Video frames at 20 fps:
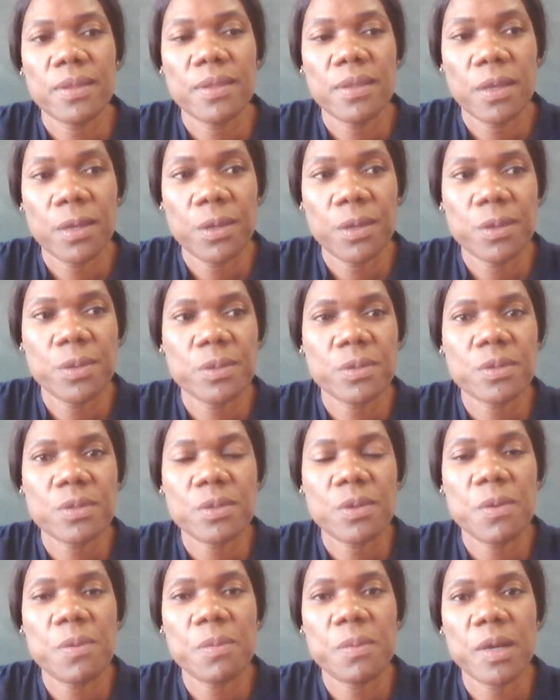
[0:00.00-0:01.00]
Thank you
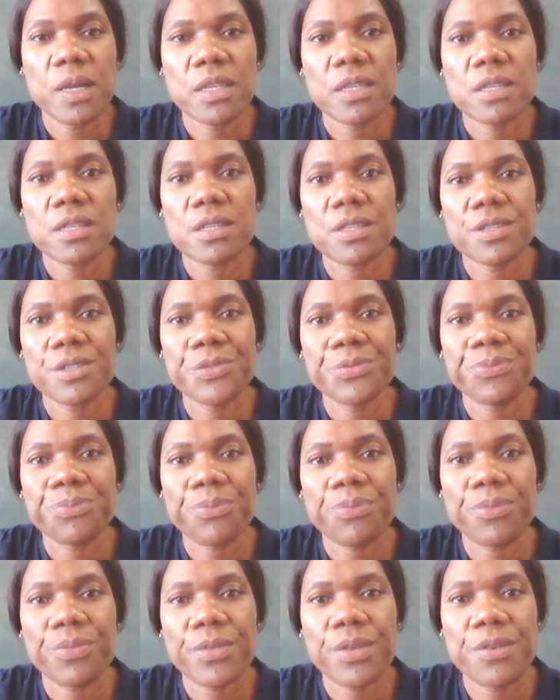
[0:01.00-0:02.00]
so much
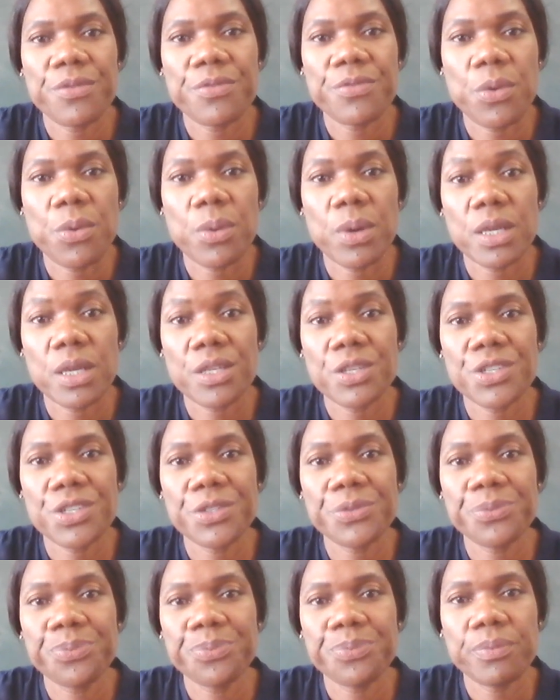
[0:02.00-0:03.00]
for
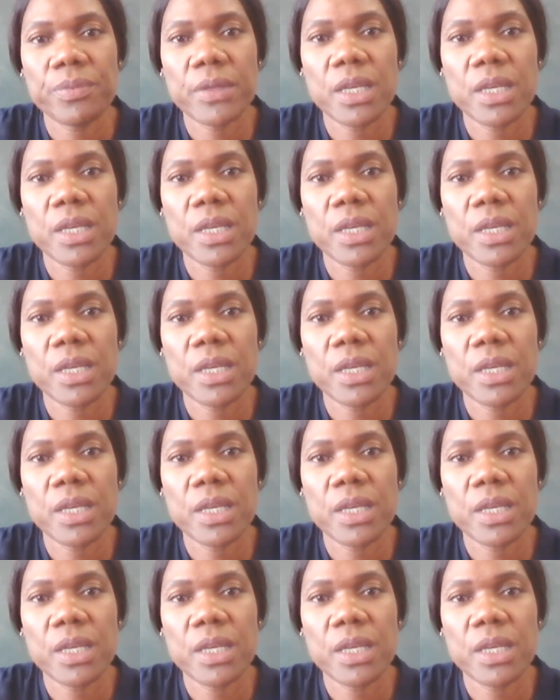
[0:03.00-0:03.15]
watching.